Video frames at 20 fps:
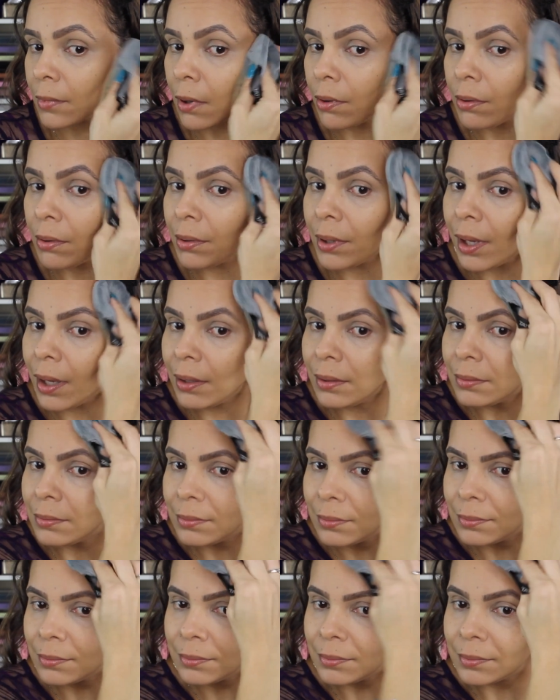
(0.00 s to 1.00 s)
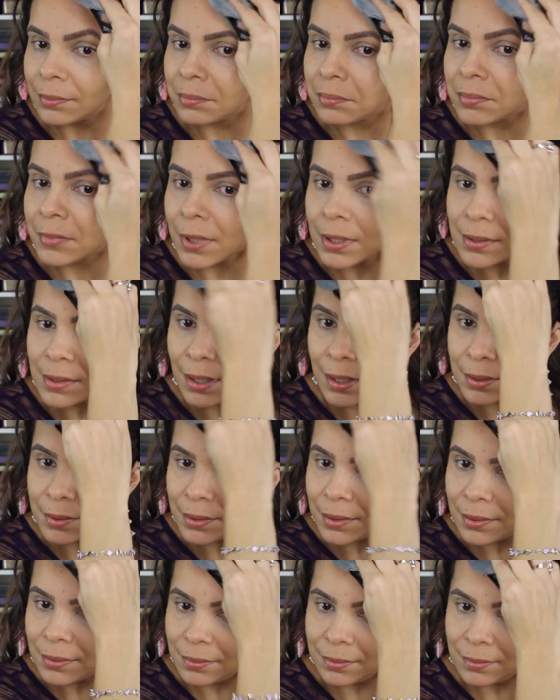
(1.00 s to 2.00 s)
Oh, okay, that's nice.
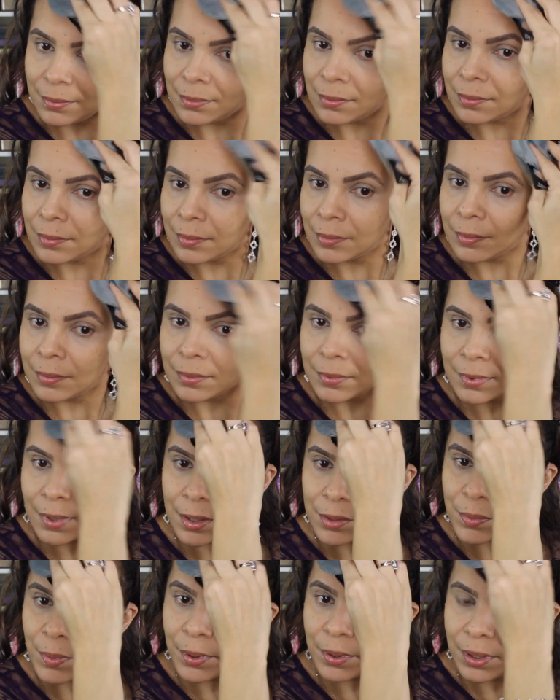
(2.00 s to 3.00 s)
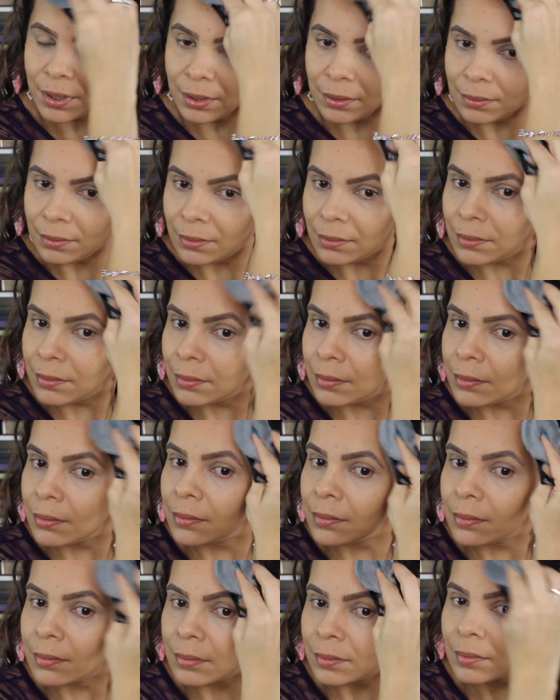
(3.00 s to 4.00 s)
That's working.
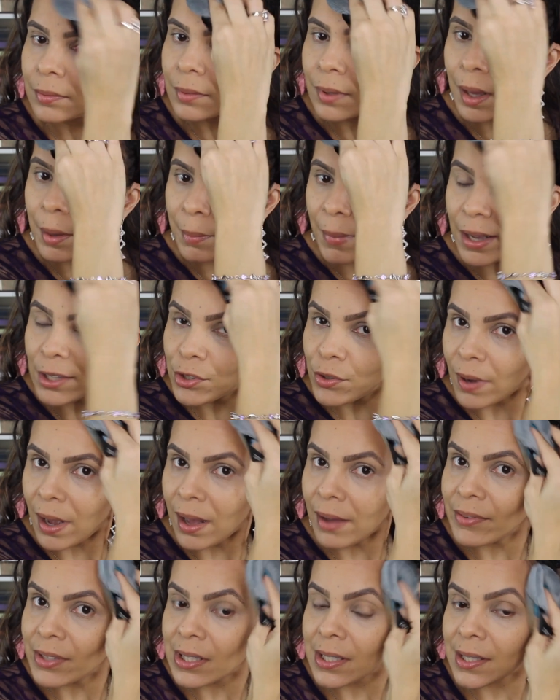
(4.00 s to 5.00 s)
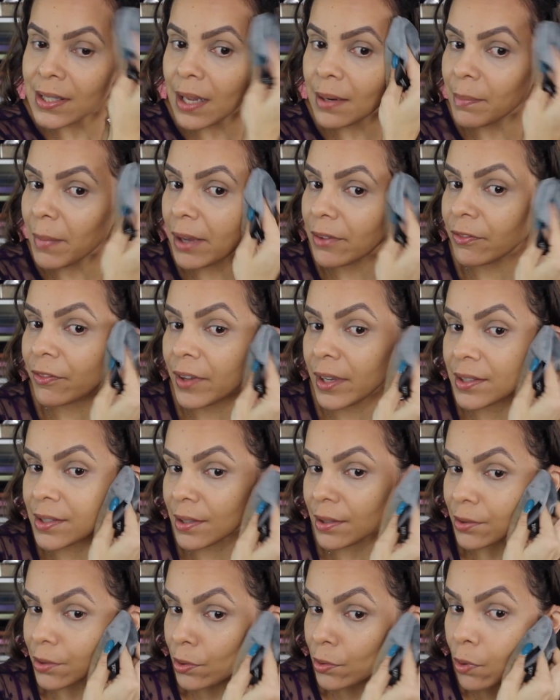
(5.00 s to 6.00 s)
And mind you, I haven't set my face.
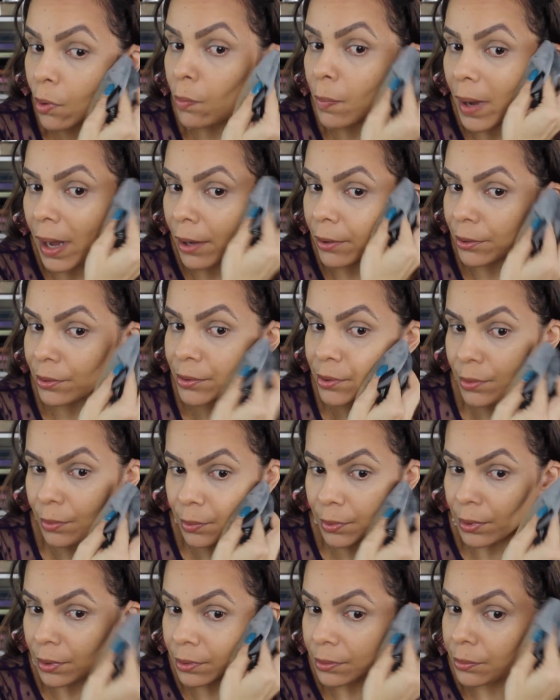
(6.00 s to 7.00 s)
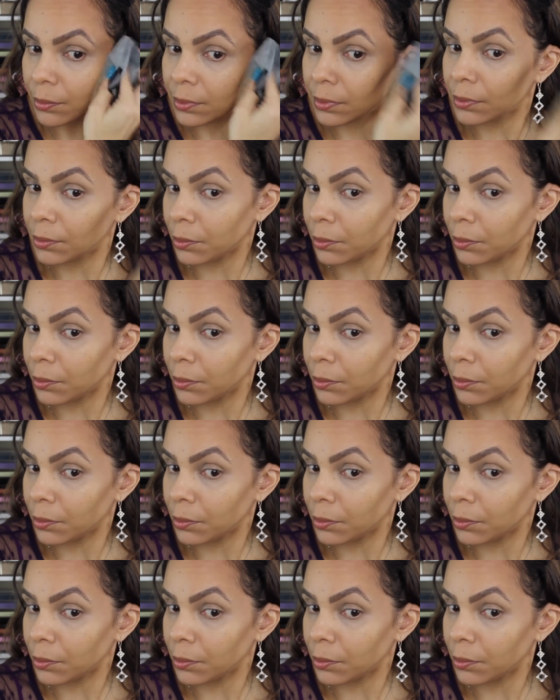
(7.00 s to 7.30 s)
There's no powder, so we're